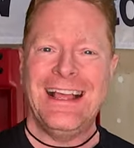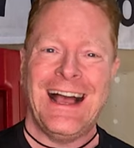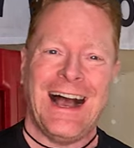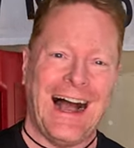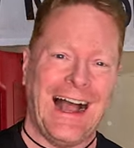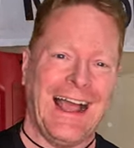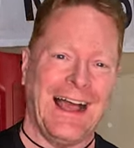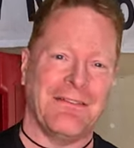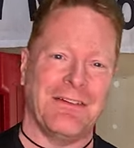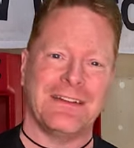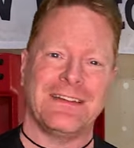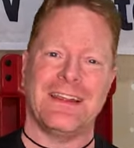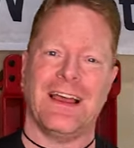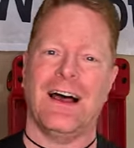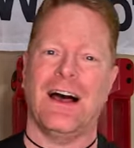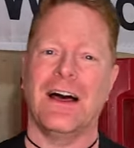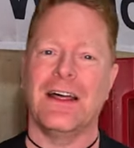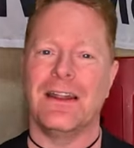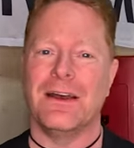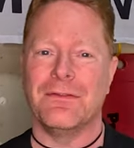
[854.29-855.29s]
I have a
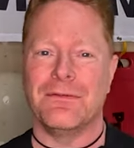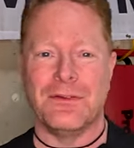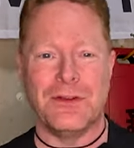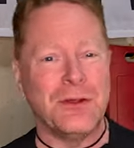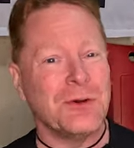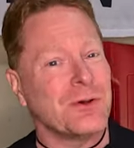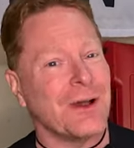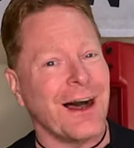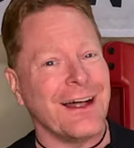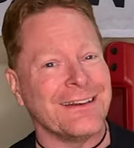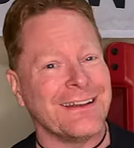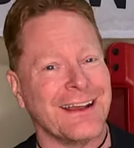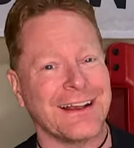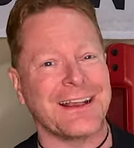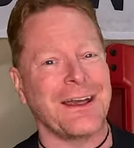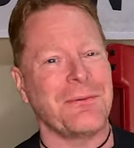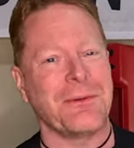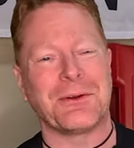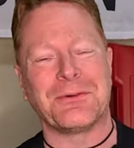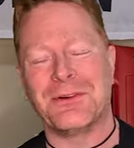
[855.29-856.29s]
ton of new content
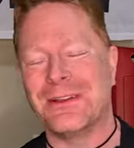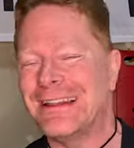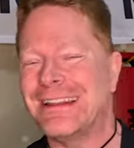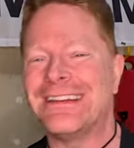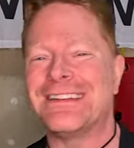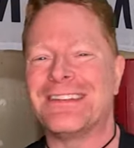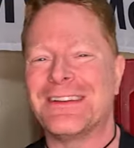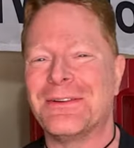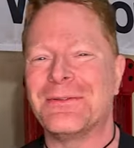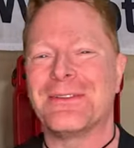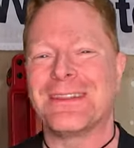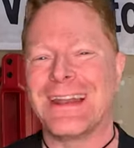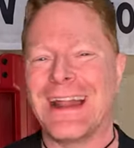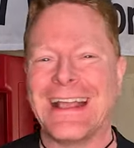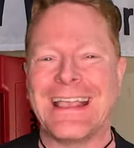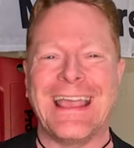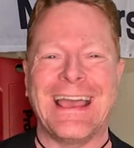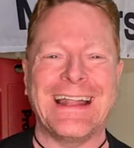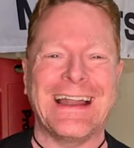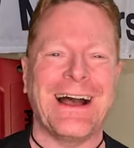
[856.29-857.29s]
coming really soon that I
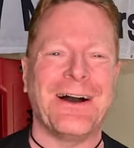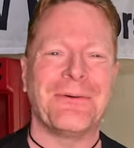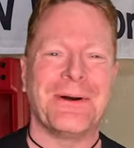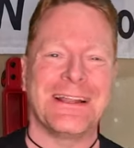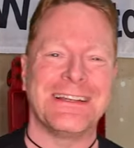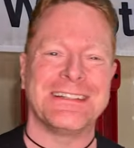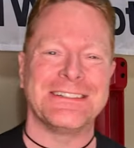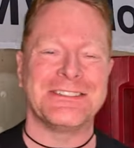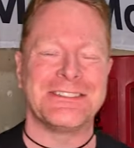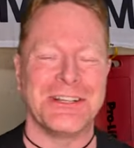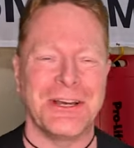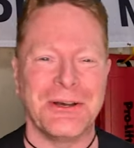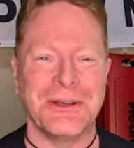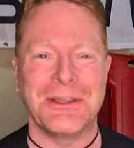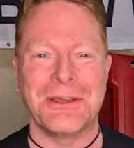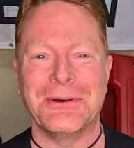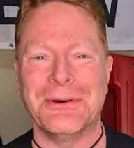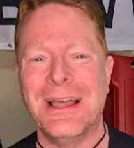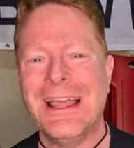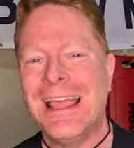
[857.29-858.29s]
cannot wait to show
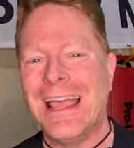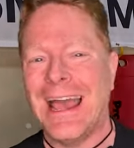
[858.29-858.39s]
you,